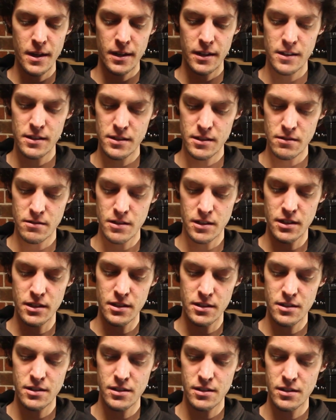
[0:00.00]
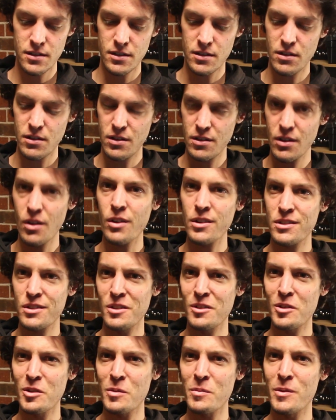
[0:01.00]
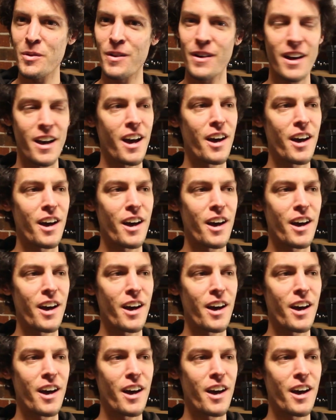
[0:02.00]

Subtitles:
considering it's not so normal.